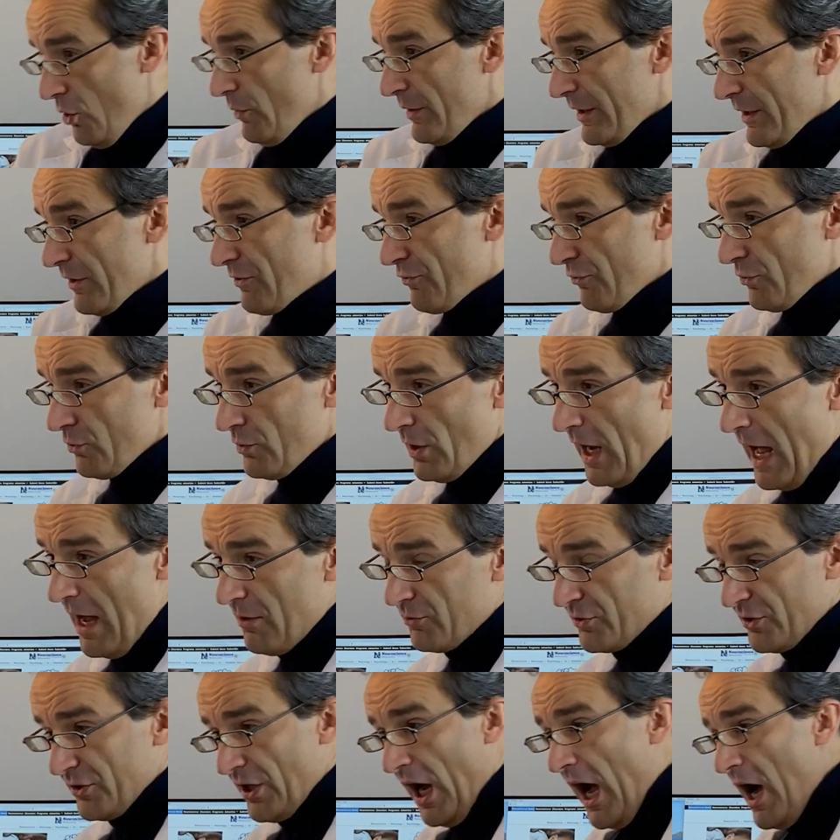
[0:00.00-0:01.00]
going through a
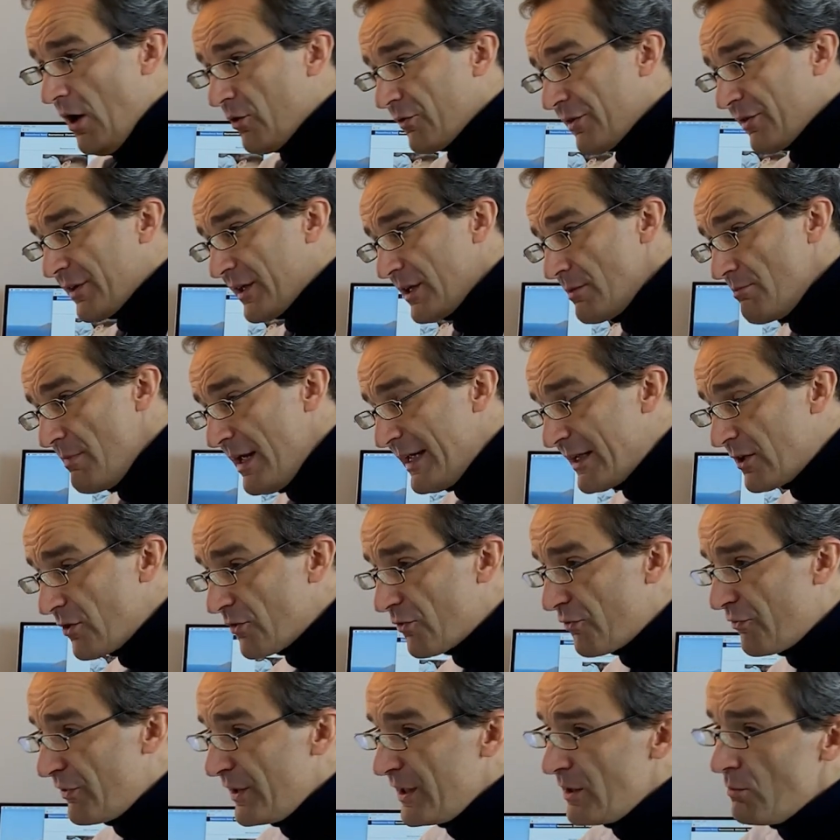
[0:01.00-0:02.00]
haunted house can make
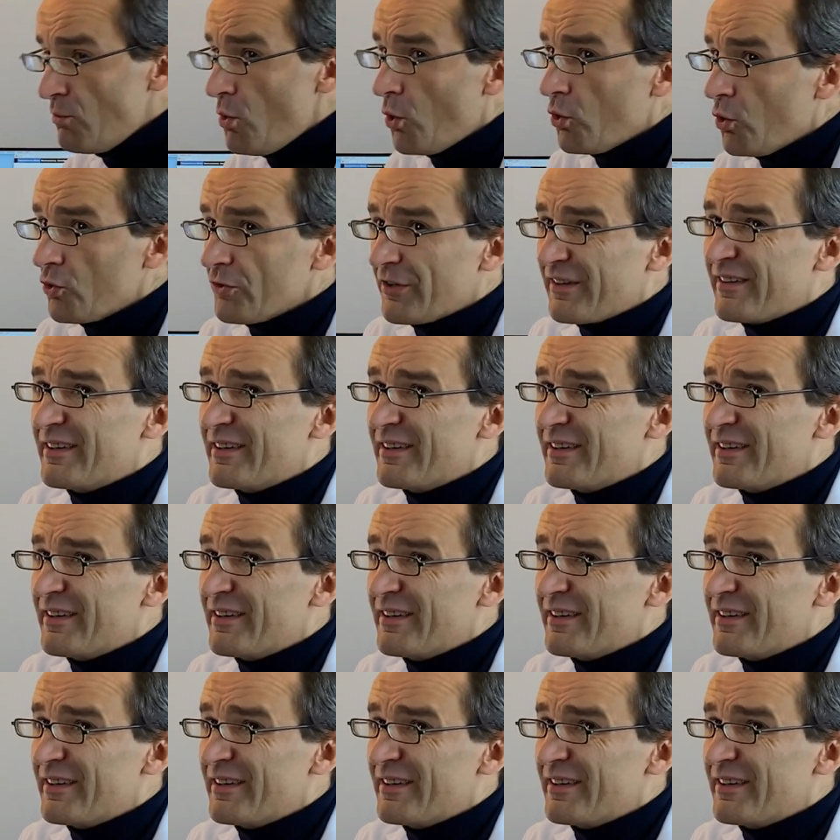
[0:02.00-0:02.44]
us feel more